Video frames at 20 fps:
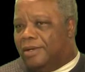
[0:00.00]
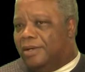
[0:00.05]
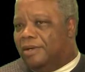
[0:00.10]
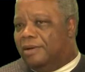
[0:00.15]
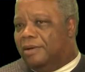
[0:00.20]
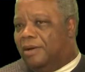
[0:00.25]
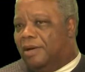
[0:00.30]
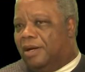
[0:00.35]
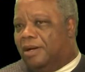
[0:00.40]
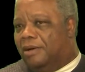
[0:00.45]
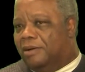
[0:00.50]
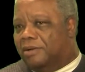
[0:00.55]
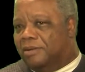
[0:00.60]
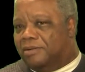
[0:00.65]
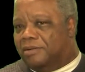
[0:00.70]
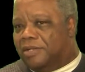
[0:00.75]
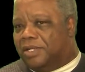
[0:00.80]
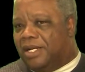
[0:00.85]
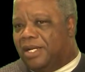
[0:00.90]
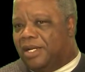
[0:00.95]
All
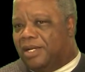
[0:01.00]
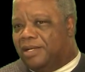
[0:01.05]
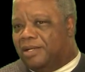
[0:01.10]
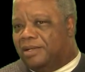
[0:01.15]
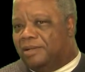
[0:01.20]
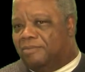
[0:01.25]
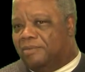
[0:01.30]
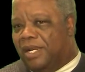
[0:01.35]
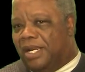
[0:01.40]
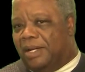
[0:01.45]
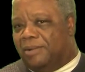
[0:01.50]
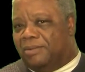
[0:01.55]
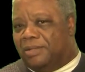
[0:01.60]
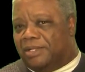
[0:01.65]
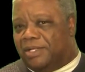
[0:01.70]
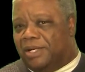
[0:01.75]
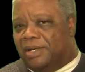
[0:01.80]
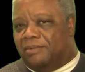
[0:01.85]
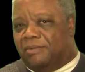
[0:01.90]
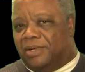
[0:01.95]
those little babies
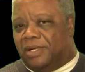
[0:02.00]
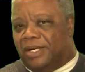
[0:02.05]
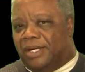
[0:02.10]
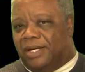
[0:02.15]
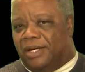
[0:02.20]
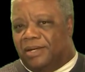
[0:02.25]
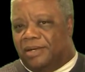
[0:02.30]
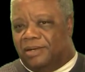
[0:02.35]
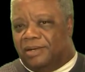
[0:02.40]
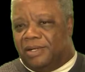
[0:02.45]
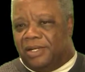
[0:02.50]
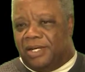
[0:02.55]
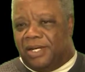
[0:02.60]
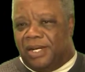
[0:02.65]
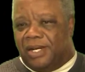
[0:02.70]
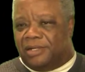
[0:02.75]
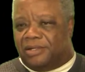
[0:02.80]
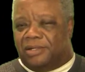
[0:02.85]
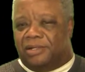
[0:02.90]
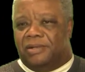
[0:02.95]
that were killed in
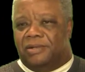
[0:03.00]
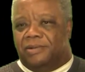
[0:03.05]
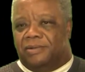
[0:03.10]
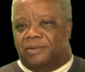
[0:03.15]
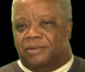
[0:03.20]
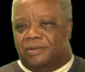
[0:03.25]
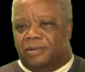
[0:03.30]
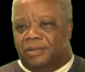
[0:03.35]
that school.